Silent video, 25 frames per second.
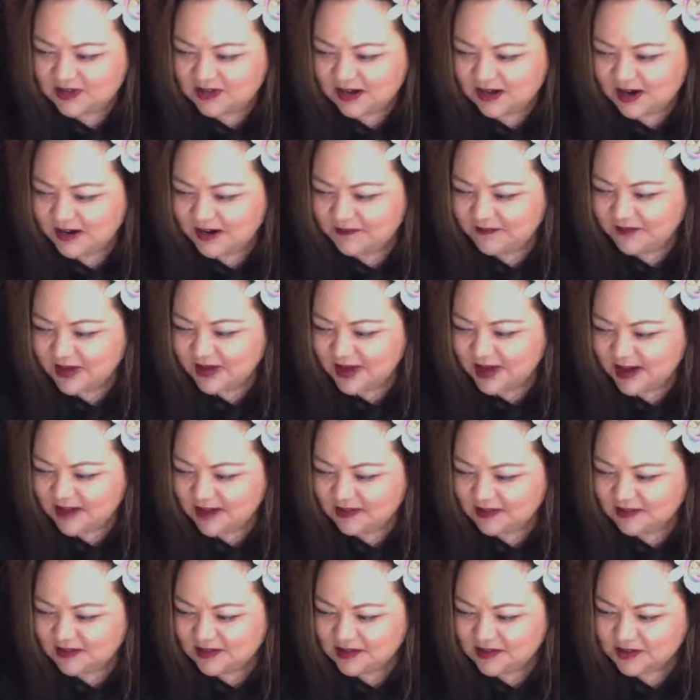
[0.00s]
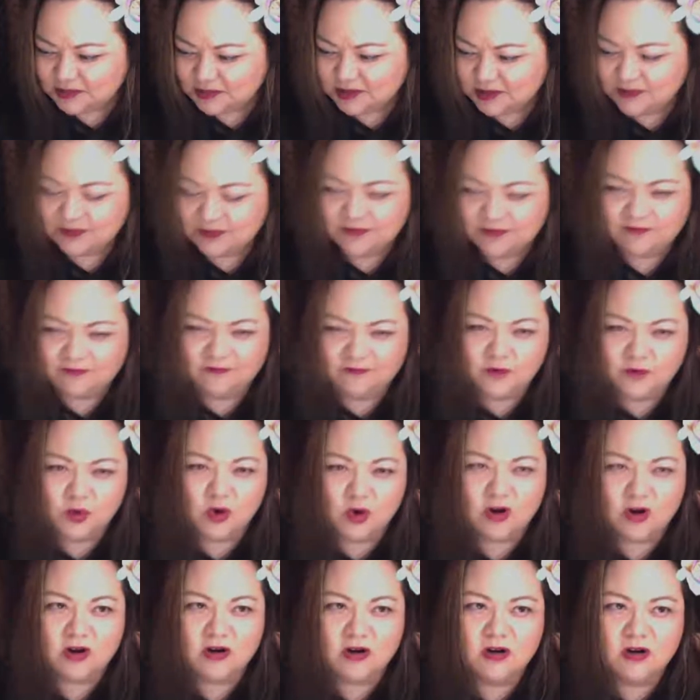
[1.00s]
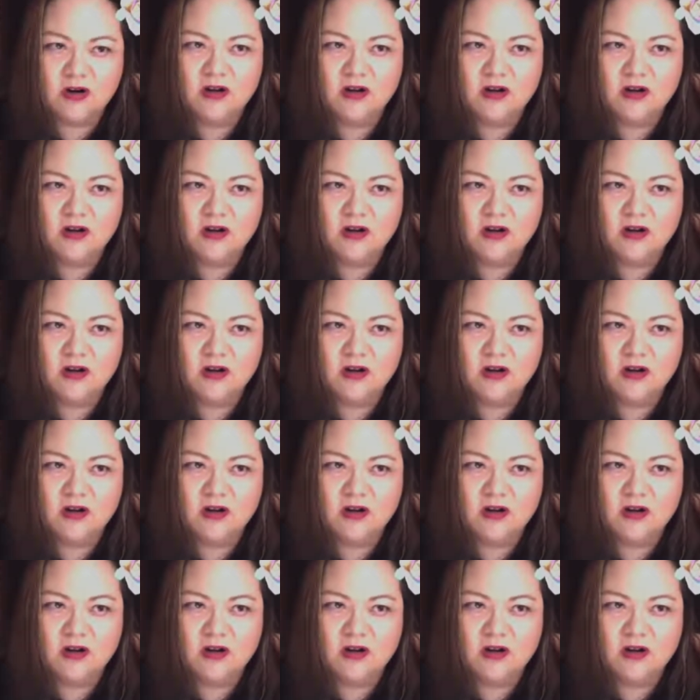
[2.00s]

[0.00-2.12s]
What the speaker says: I've had this one before.